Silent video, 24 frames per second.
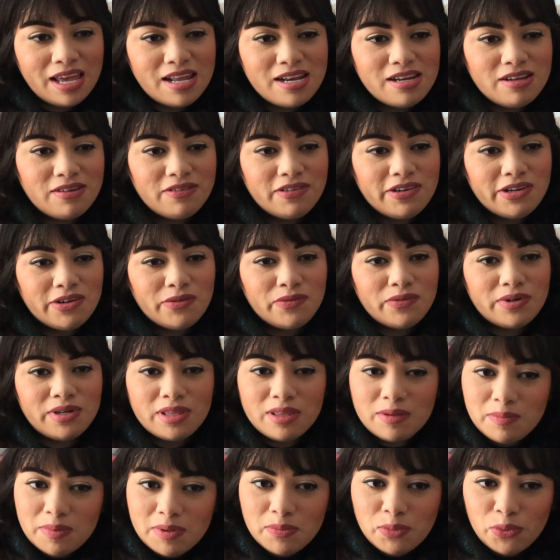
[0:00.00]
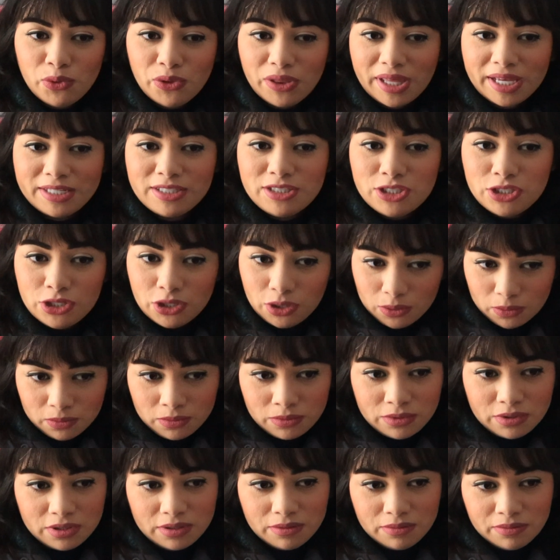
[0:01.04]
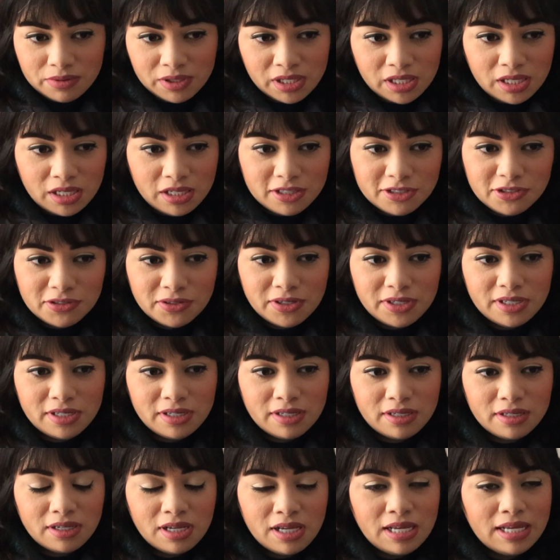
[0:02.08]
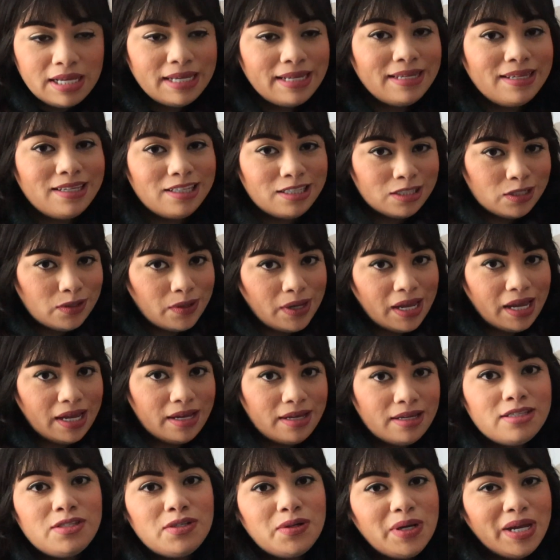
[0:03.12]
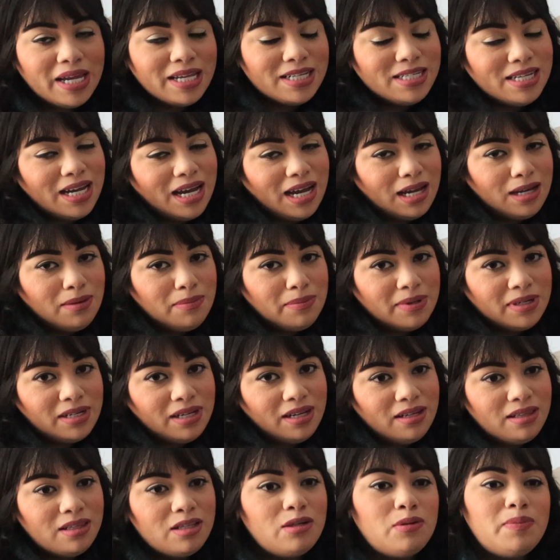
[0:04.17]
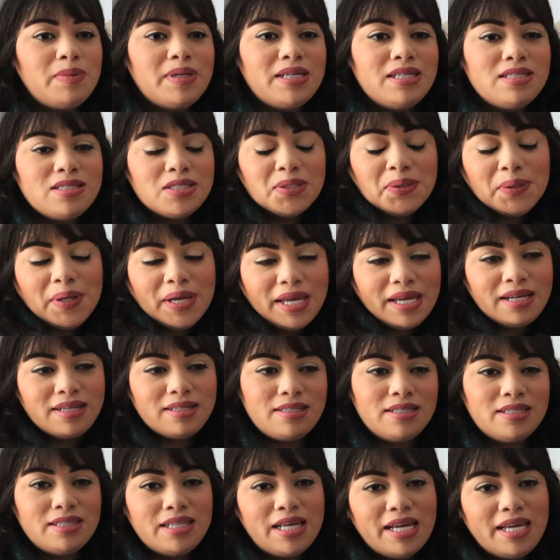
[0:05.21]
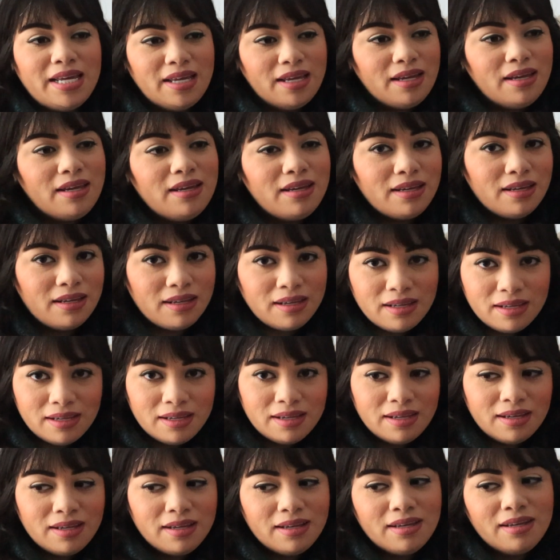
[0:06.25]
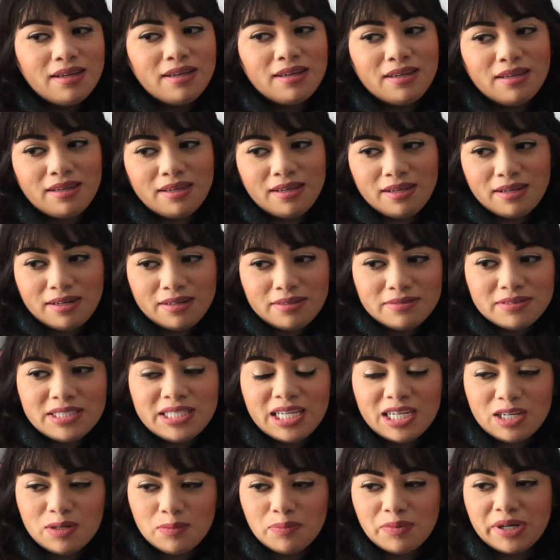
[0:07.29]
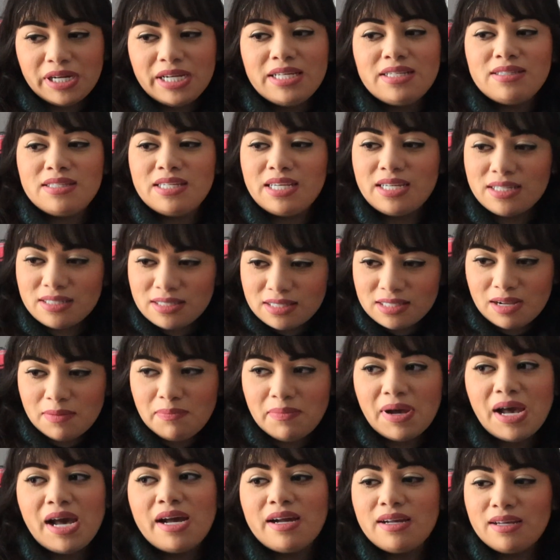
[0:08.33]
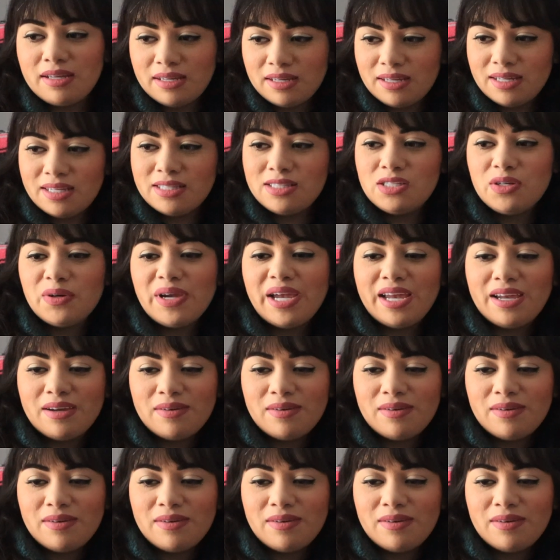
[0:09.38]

And if you're one of the people that don't really enjoy it, it's okay. It's okay to hibernate a little bit. It's okay to, like, you know, take a break, take a step back. It's okay.